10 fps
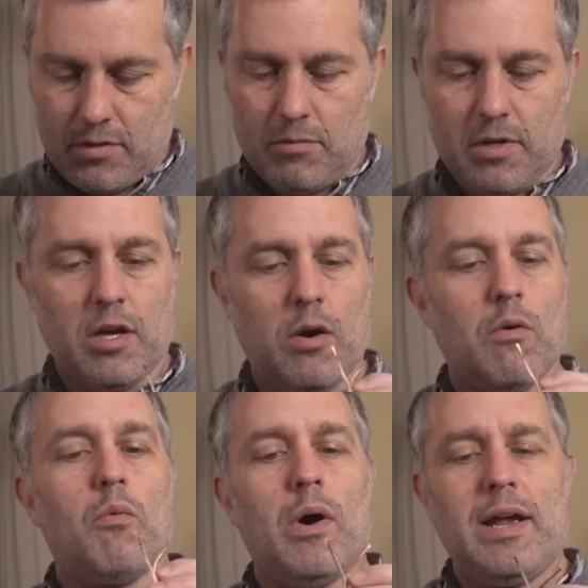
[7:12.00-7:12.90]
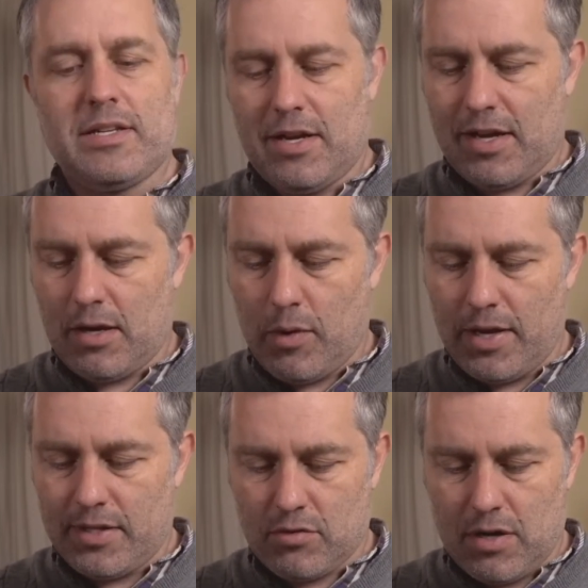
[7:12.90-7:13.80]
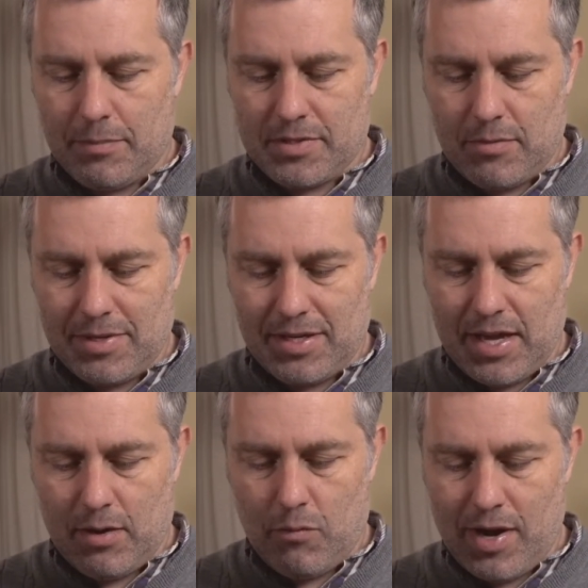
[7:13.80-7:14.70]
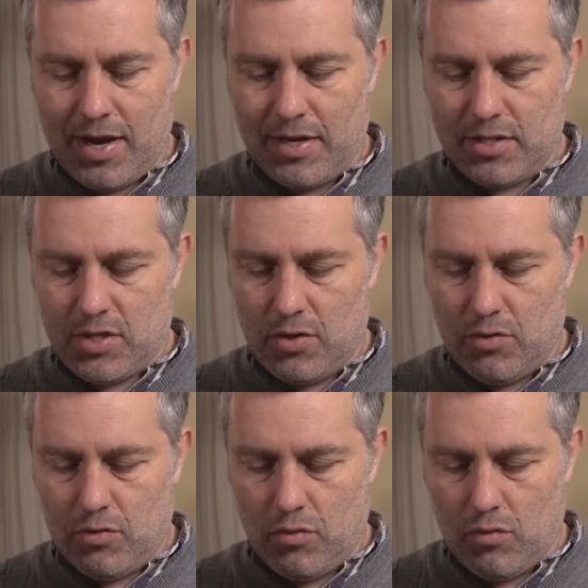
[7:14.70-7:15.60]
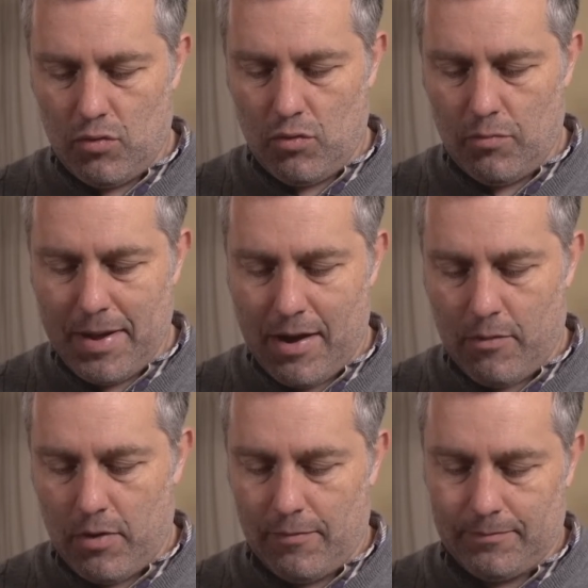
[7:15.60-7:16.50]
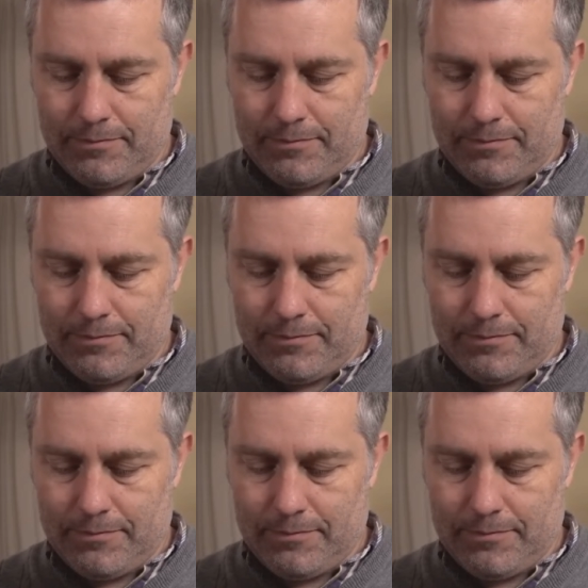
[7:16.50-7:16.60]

We're going to go white. I got a white strip, so I'm going to take white to power.